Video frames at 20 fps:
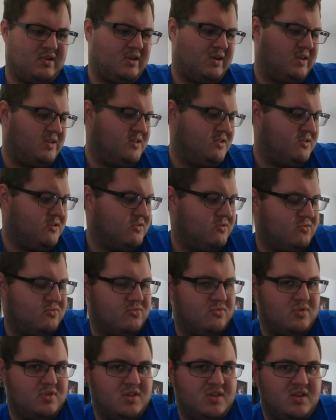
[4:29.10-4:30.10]
I don't
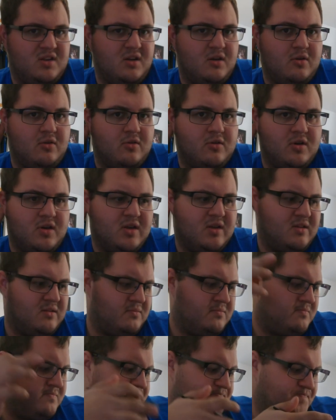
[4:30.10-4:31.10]
really know.
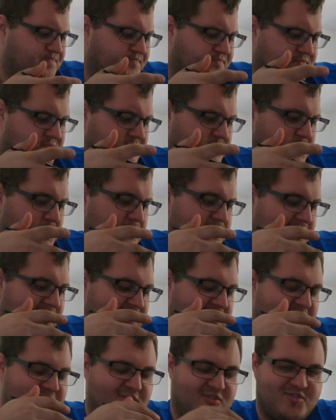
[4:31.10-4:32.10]
And
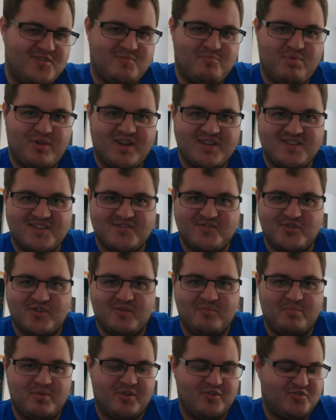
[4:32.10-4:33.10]
there's a processor
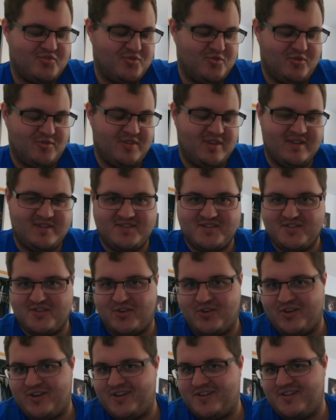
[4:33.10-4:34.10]
compare tool that
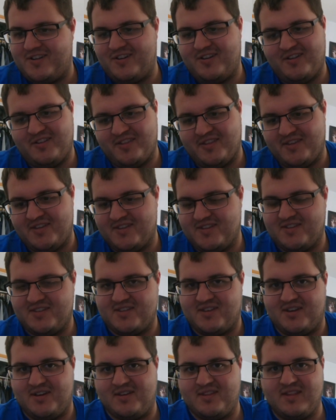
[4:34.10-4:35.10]
started all this
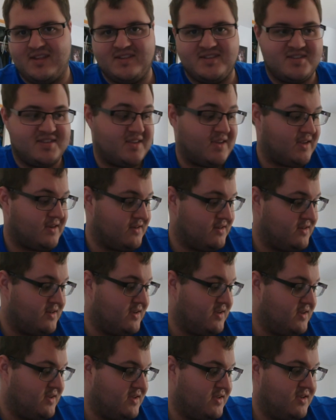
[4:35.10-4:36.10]
that said
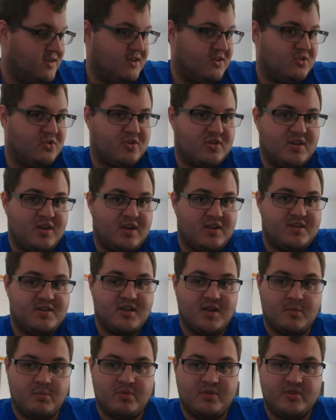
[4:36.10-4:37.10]
you're gonna
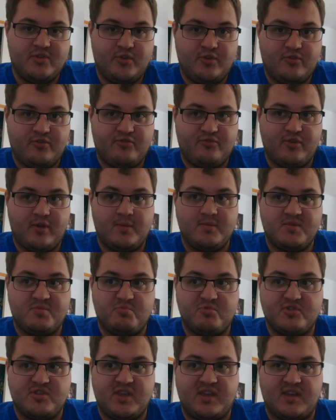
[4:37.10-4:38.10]
double your frames
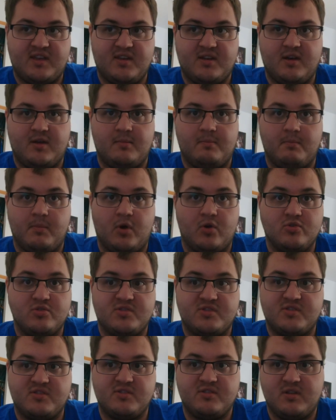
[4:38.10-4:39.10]
per second on
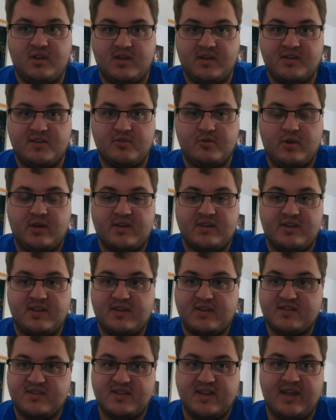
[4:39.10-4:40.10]
most, like,
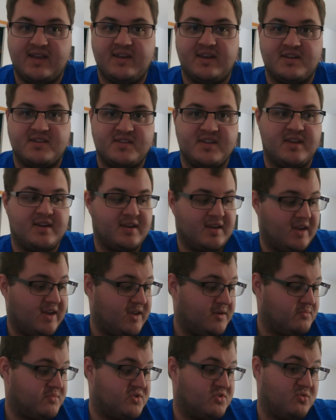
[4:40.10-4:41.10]
DirectX 9 and 10
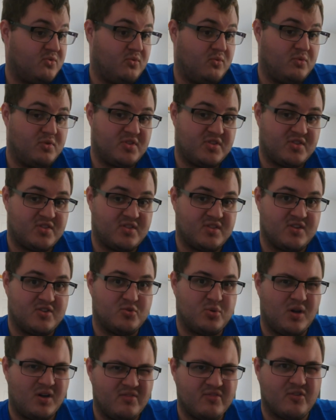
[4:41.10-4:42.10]
games with the
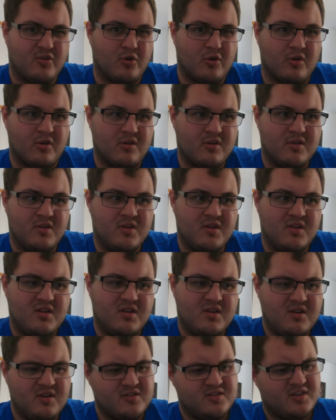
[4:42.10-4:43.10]
12 core.
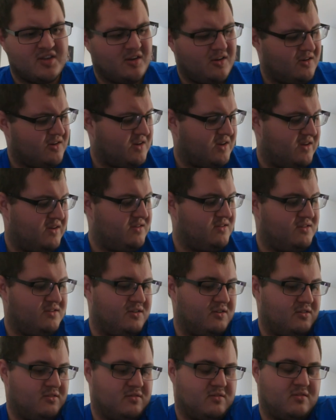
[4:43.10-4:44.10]
And I was like, okay,
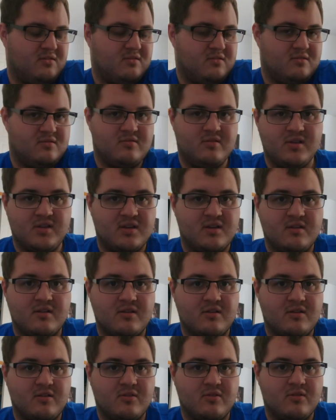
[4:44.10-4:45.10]
we
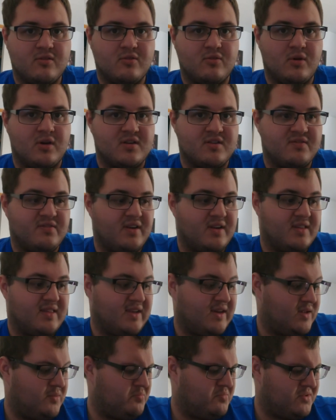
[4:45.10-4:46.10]
can quantify
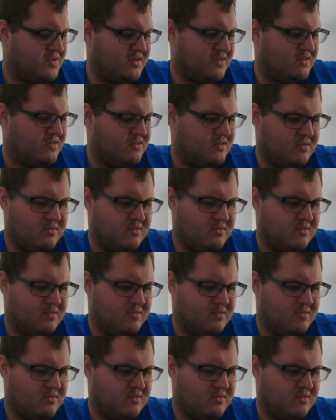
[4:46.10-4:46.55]
that, but